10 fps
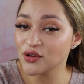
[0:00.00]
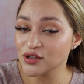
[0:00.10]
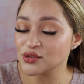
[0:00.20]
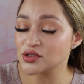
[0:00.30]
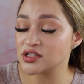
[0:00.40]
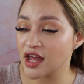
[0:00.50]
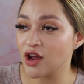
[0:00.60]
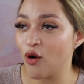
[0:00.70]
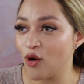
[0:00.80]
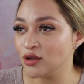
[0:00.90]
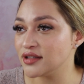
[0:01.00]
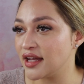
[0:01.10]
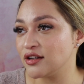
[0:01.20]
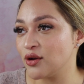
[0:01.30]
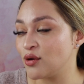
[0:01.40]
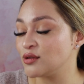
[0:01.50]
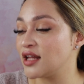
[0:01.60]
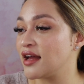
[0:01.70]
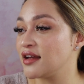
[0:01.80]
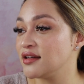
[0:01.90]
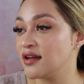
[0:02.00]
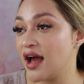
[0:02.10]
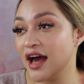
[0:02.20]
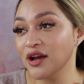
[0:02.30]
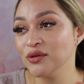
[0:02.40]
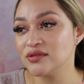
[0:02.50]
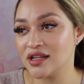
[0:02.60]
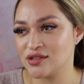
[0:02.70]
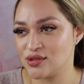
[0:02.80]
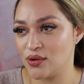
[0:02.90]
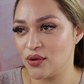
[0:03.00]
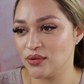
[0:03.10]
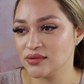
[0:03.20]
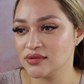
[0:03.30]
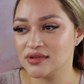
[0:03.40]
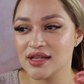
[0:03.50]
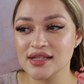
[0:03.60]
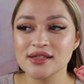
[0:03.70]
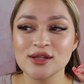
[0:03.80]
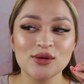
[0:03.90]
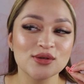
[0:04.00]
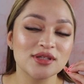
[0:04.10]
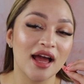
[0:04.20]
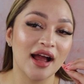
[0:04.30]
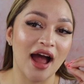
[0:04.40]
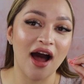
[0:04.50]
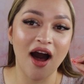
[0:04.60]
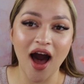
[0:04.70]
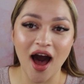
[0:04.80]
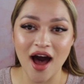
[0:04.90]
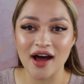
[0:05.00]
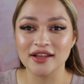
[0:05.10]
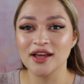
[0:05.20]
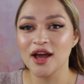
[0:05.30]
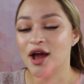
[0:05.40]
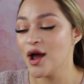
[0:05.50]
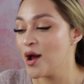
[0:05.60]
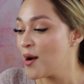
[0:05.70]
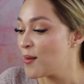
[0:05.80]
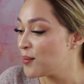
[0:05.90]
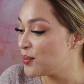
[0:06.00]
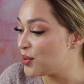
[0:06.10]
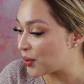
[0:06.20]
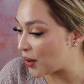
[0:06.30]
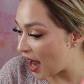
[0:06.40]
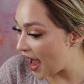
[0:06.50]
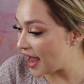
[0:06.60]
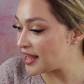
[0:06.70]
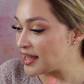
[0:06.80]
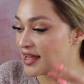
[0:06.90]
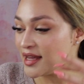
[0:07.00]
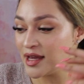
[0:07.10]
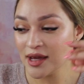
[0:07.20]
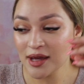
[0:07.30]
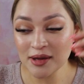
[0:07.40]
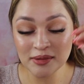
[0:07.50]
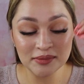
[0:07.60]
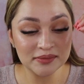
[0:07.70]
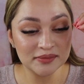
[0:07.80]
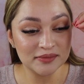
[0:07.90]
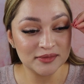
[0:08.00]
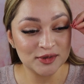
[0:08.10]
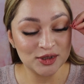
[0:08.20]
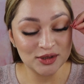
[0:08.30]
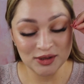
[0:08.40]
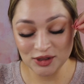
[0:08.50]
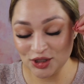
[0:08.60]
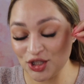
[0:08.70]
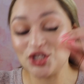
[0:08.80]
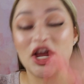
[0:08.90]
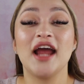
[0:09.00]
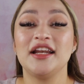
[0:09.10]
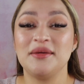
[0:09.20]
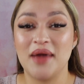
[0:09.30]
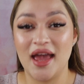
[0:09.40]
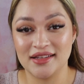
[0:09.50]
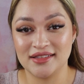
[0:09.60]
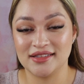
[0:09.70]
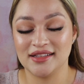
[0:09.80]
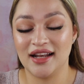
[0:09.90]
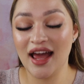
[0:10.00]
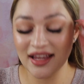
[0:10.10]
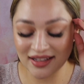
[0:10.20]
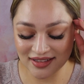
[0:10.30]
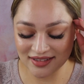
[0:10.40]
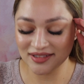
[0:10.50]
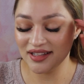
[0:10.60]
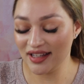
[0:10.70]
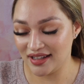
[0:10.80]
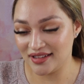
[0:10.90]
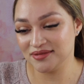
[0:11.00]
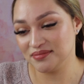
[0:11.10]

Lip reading: going to stay all day and all night? I don't think so. This looks like a hot, bright, shiny mess. Like, it